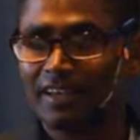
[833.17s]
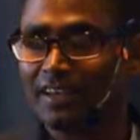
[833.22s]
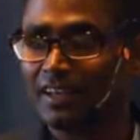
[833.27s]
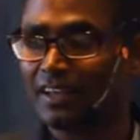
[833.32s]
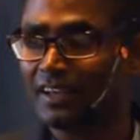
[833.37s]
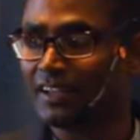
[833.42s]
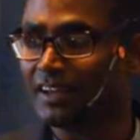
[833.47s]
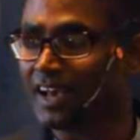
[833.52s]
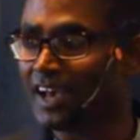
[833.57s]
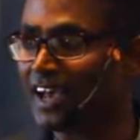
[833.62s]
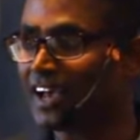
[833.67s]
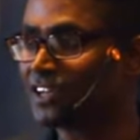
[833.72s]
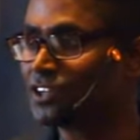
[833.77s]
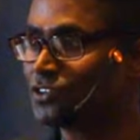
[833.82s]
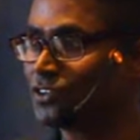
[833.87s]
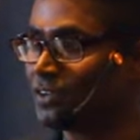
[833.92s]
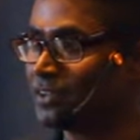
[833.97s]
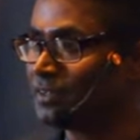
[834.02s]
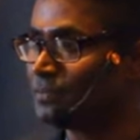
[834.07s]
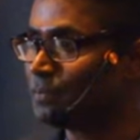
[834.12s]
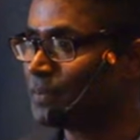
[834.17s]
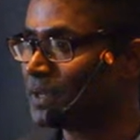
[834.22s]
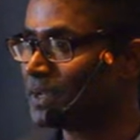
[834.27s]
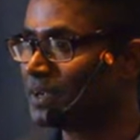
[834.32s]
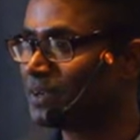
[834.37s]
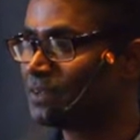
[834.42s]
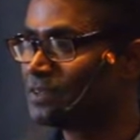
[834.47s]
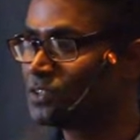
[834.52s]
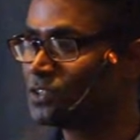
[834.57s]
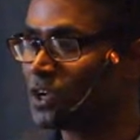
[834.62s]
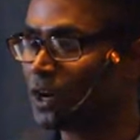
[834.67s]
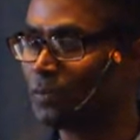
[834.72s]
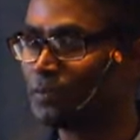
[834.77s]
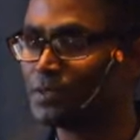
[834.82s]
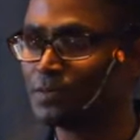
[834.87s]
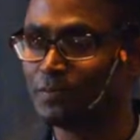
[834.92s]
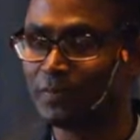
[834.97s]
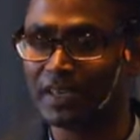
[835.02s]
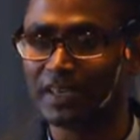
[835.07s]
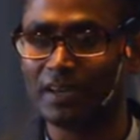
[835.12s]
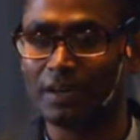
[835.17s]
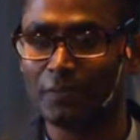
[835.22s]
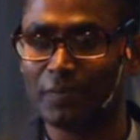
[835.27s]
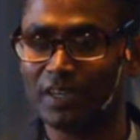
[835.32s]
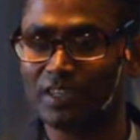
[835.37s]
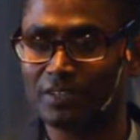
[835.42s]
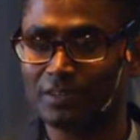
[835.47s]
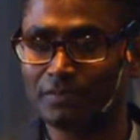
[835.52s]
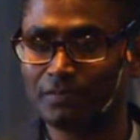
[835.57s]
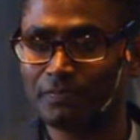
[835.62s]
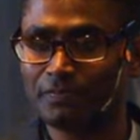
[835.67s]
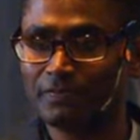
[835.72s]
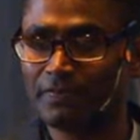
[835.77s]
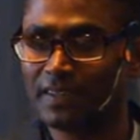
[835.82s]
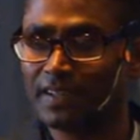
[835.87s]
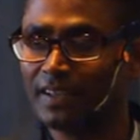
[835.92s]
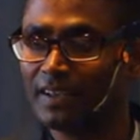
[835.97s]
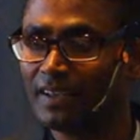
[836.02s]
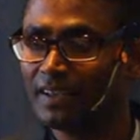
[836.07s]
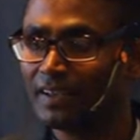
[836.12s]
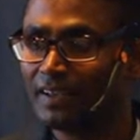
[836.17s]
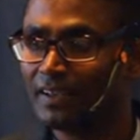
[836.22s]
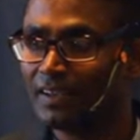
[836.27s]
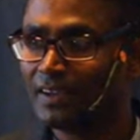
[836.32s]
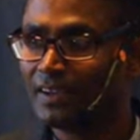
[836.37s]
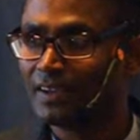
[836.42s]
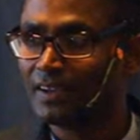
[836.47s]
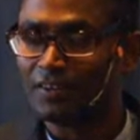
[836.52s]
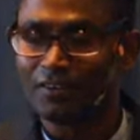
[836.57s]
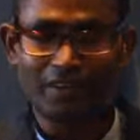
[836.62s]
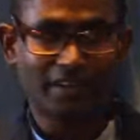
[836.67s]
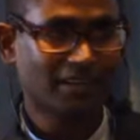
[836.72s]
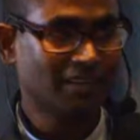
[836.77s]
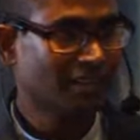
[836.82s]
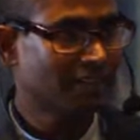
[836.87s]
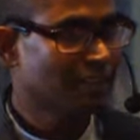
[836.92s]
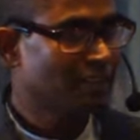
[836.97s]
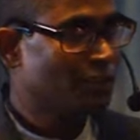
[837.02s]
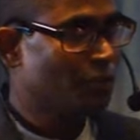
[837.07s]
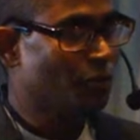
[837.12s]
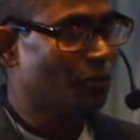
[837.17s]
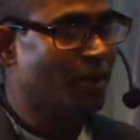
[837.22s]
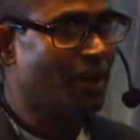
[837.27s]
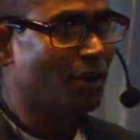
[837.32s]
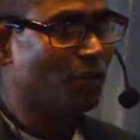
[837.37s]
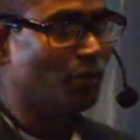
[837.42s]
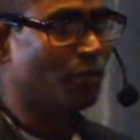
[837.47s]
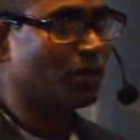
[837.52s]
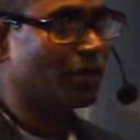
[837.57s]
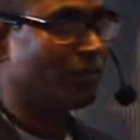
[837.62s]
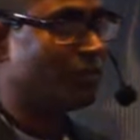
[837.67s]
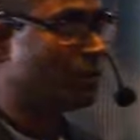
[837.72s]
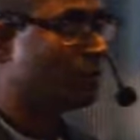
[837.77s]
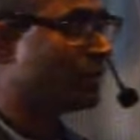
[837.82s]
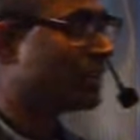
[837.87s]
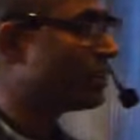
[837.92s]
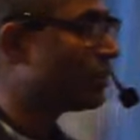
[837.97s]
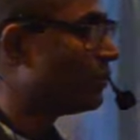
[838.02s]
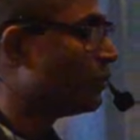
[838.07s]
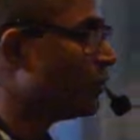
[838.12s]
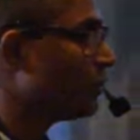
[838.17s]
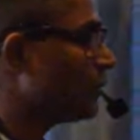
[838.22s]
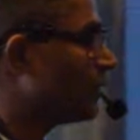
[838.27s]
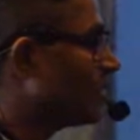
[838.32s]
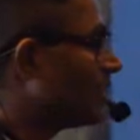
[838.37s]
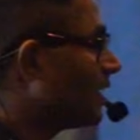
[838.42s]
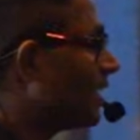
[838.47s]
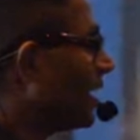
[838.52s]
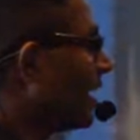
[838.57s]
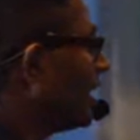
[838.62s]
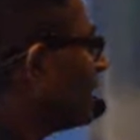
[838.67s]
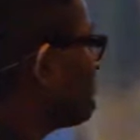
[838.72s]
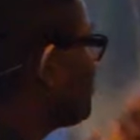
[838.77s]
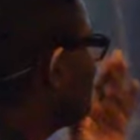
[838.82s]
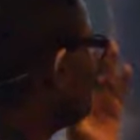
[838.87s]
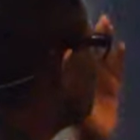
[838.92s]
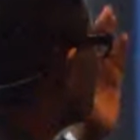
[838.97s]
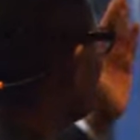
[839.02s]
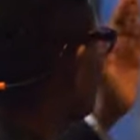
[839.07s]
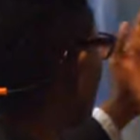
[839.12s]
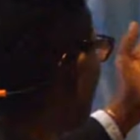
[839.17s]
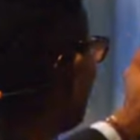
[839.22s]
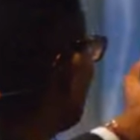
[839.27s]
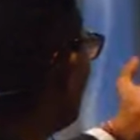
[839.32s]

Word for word: it actually stops being a measure, right? No matter whatever we do, if we,